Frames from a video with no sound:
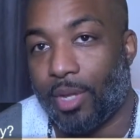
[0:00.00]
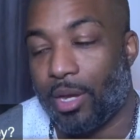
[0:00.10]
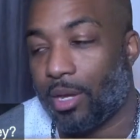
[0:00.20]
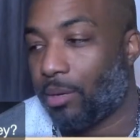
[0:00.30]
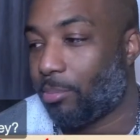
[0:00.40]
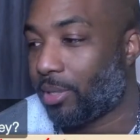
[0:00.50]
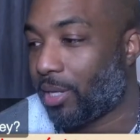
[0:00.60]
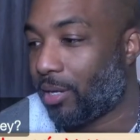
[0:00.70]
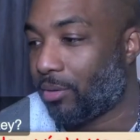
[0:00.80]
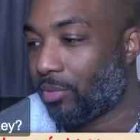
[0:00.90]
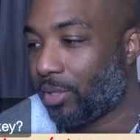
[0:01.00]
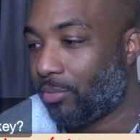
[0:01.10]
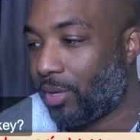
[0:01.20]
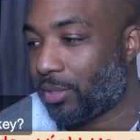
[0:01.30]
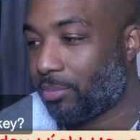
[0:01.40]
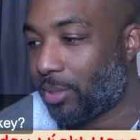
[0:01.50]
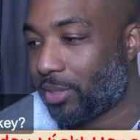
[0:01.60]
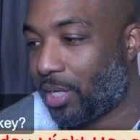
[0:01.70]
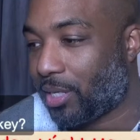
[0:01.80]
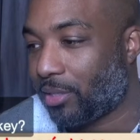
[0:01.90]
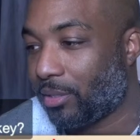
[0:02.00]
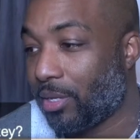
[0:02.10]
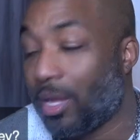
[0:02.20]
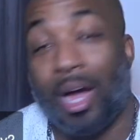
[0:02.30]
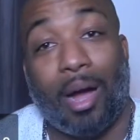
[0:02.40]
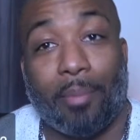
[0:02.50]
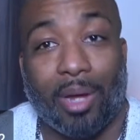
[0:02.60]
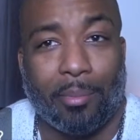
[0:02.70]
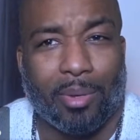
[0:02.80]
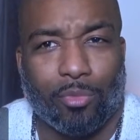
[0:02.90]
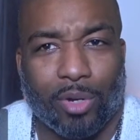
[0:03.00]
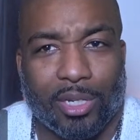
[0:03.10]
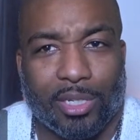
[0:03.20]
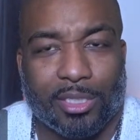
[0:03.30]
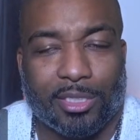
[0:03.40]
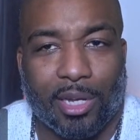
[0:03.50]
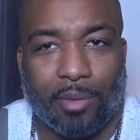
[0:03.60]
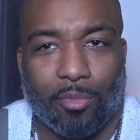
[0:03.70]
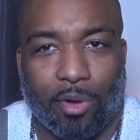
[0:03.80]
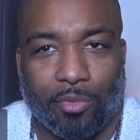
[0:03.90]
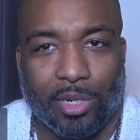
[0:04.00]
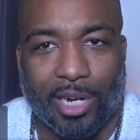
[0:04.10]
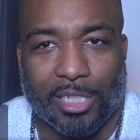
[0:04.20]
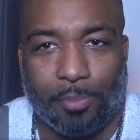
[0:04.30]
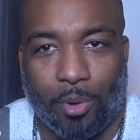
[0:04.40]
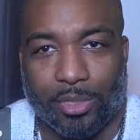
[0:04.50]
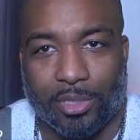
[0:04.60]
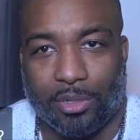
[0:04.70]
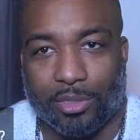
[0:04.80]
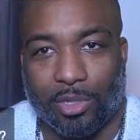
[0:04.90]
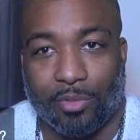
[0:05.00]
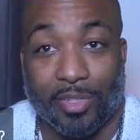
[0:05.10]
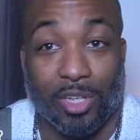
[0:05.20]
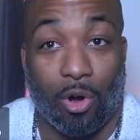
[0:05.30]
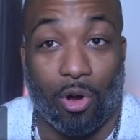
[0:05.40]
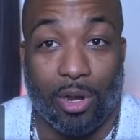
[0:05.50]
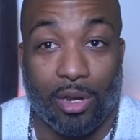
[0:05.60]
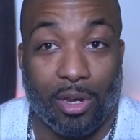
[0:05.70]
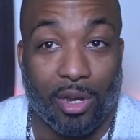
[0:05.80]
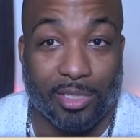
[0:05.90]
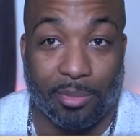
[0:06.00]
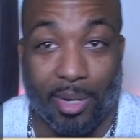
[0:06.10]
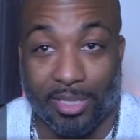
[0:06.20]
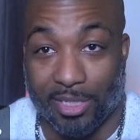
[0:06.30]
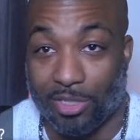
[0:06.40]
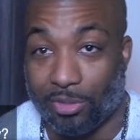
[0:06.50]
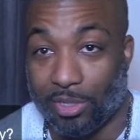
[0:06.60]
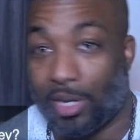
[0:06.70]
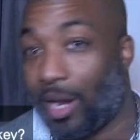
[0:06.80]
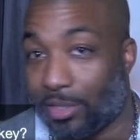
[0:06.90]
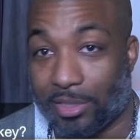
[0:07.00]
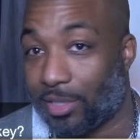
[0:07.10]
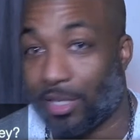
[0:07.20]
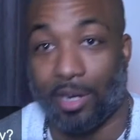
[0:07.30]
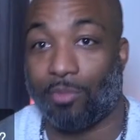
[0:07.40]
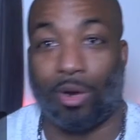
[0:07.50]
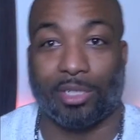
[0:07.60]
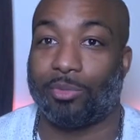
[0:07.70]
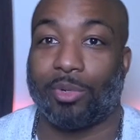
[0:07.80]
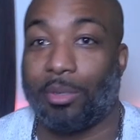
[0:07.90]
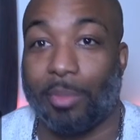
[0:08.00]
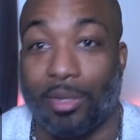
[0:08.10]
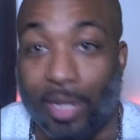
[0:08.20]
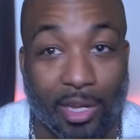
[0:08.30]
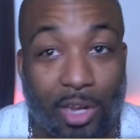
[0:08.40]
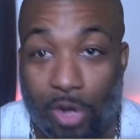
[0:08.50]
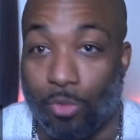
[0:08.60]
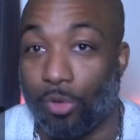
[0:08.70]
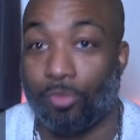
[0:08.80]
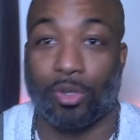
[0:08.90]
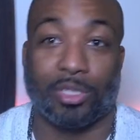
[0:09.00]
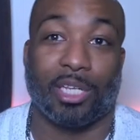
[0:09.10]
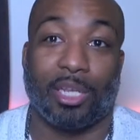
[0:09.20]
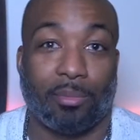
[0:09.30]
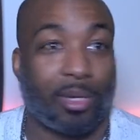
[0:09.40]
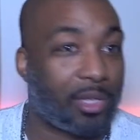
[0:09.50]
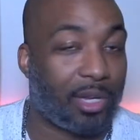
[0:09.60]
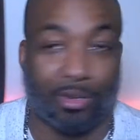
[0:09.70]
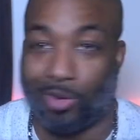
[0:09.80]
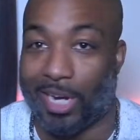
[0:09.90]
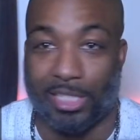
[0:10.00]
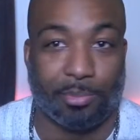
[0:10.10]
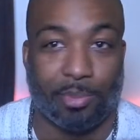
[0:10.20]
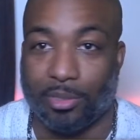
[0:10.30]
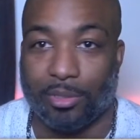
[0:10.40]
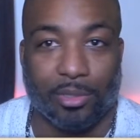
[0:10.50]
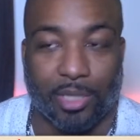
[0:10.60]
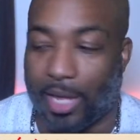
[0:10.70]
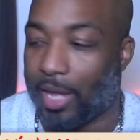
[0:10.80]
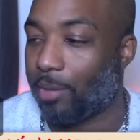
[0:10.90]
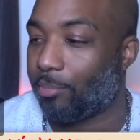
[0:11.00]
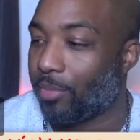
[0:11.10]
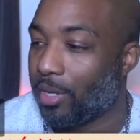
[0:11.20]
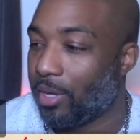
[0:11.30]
But I don't really watch much hockey. I really like sports though. So if it's on and somebody's into it, I'll sit there and watch it with them and like root for the team. I grasp the game.